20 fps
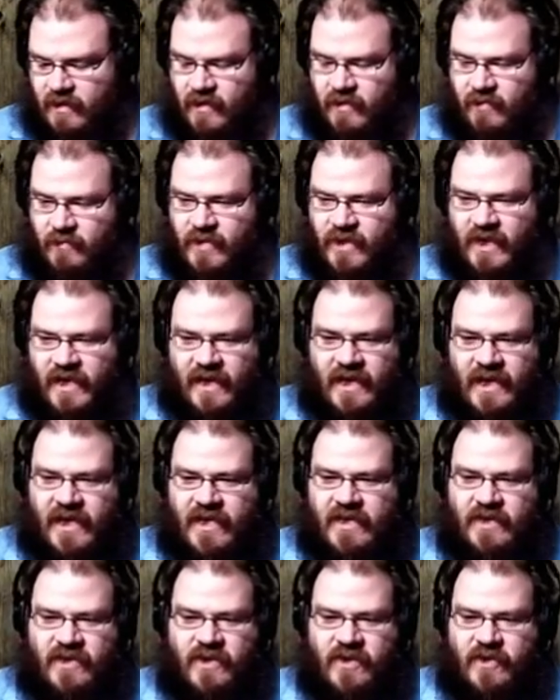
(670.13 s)
But like, I
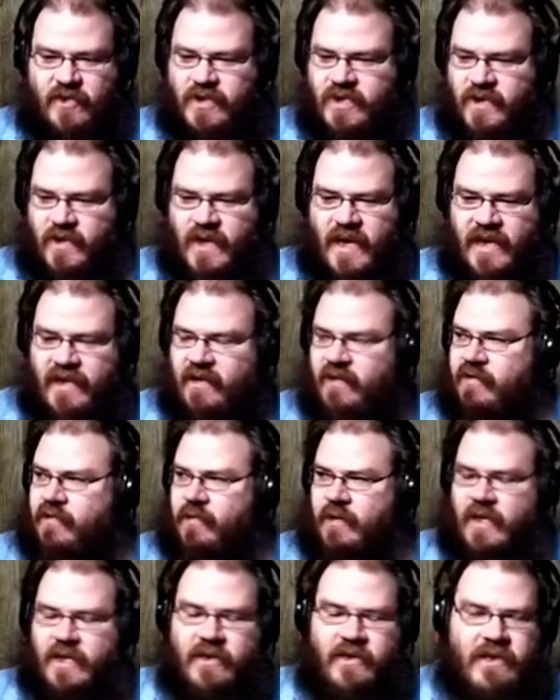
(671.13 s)
could go
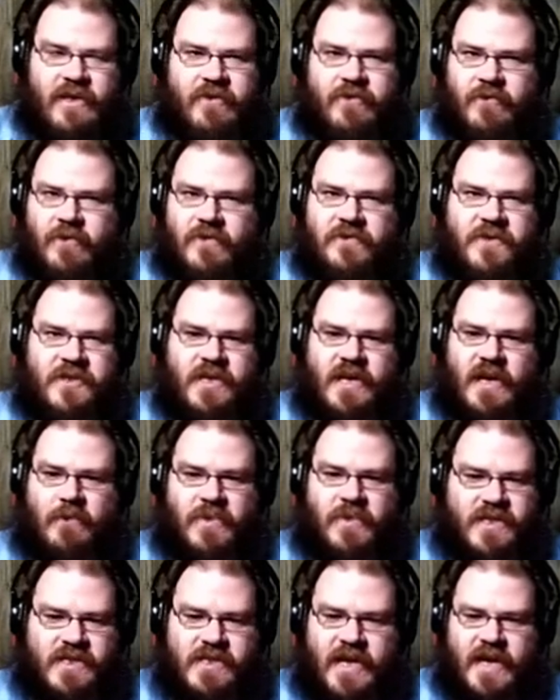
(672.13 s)
to any thrift shop
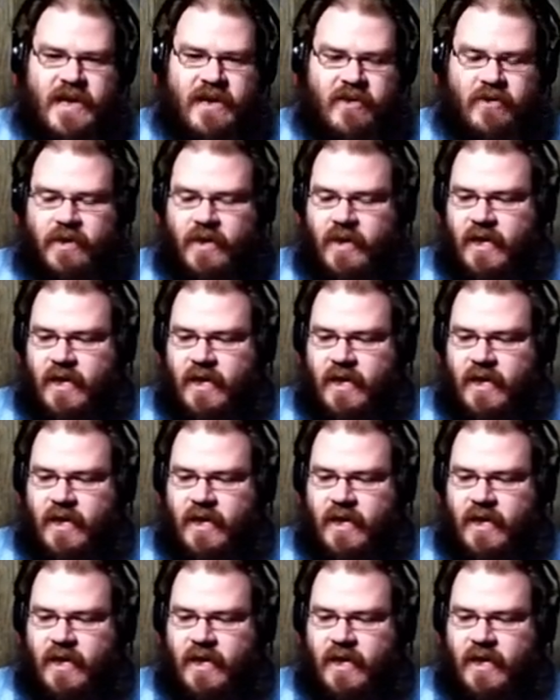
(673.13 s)
in town,